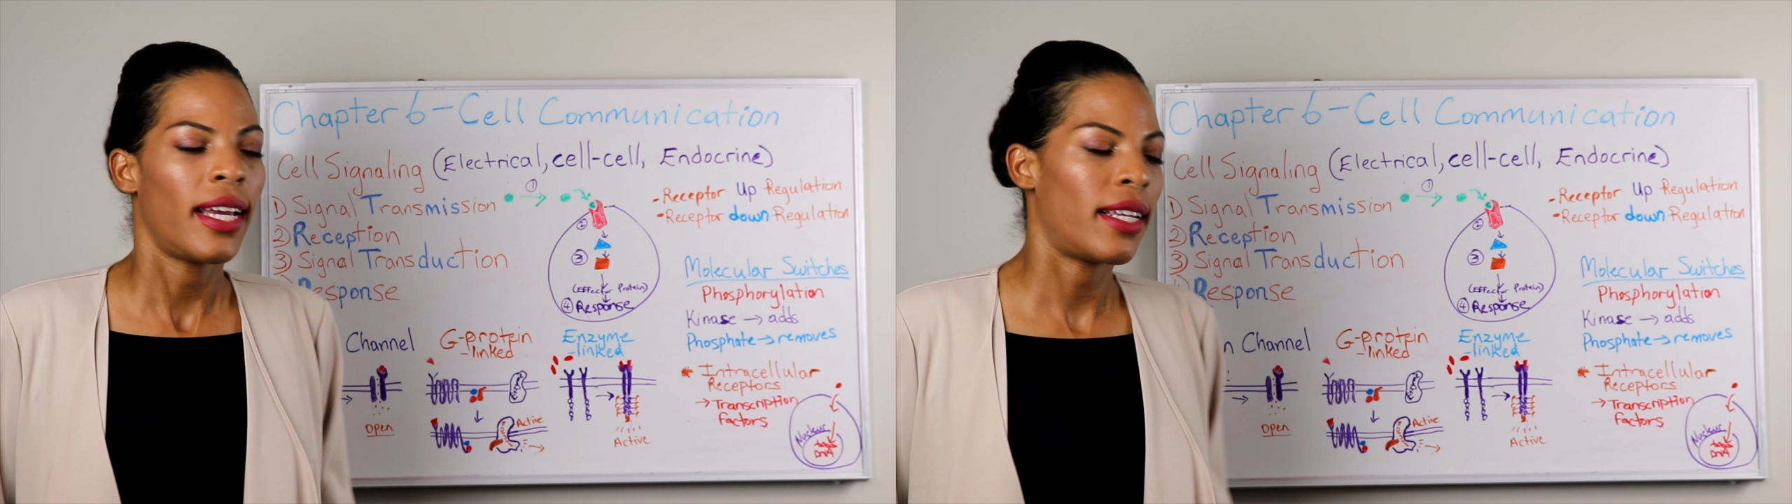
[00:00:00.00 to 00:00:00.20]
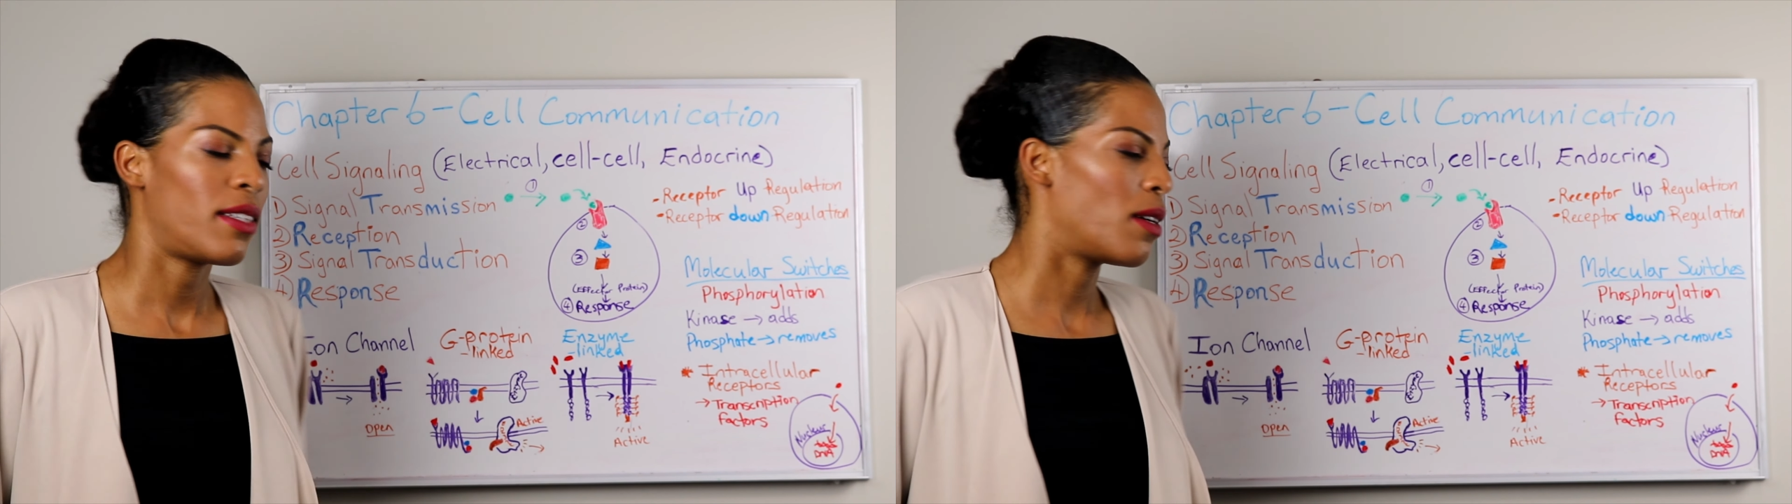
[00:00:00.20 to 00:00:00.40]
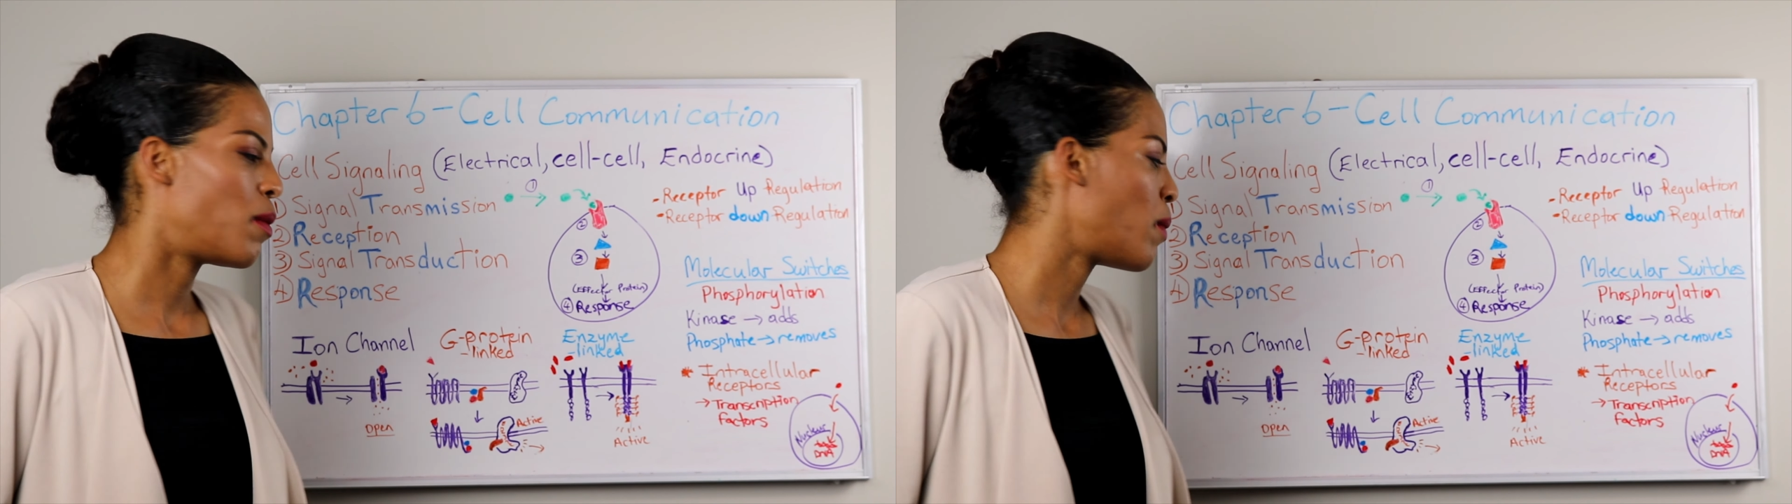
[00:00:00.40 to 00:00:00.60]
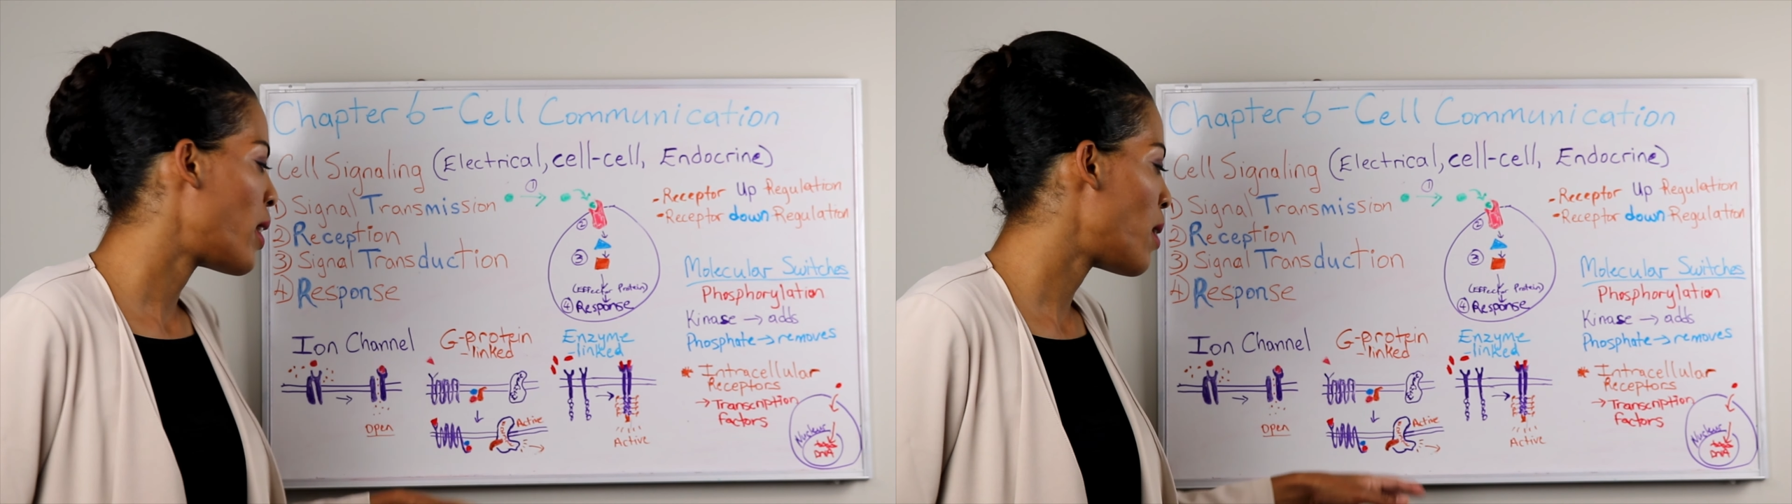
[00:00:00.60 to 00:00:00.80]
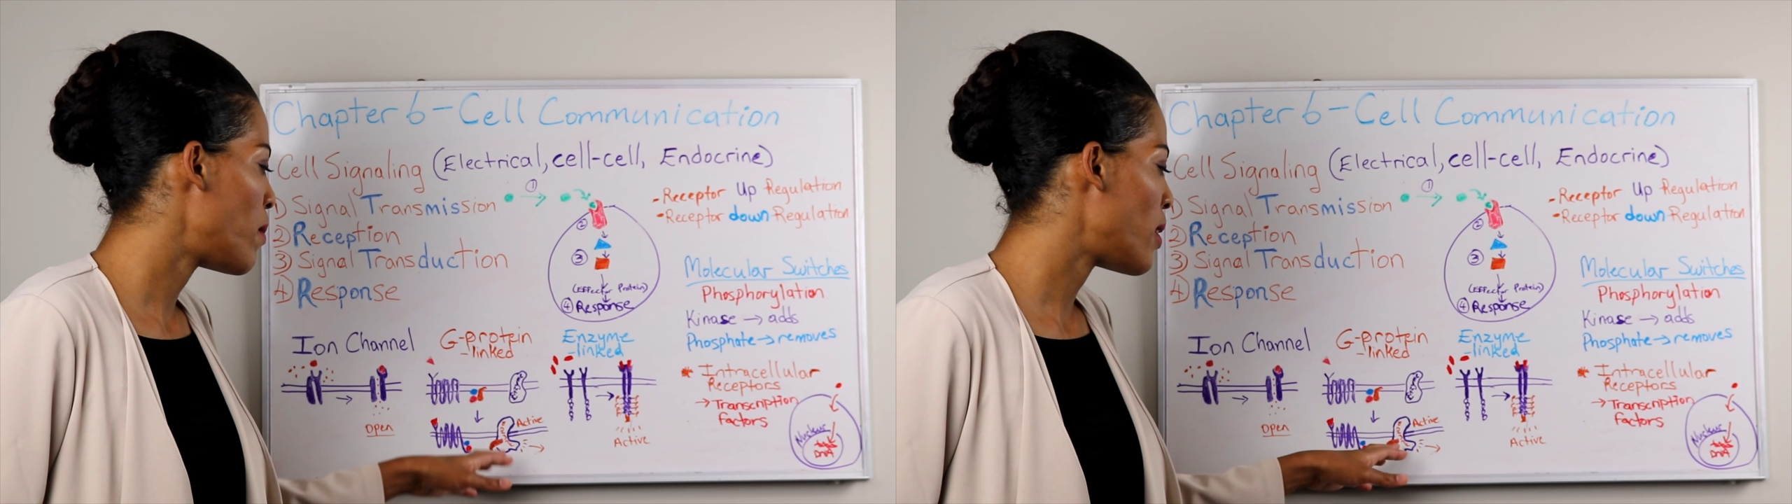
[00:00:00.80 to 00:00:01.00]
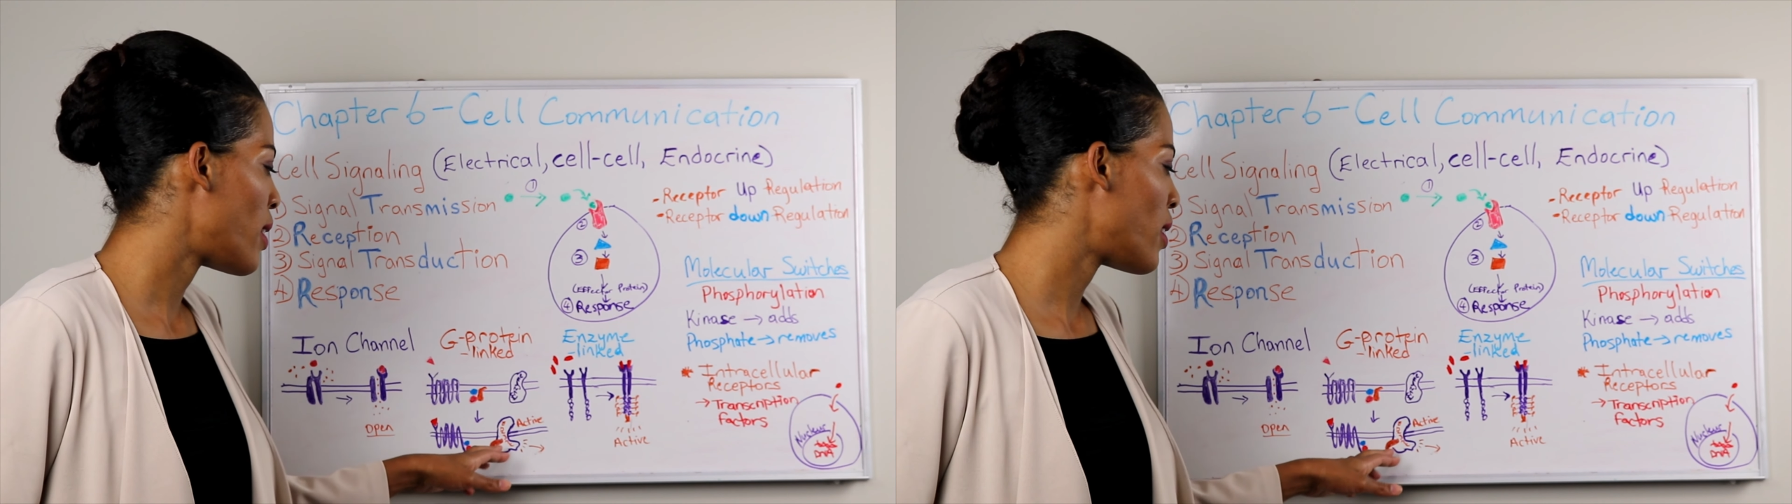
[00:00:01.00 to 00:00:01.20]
And so what I'm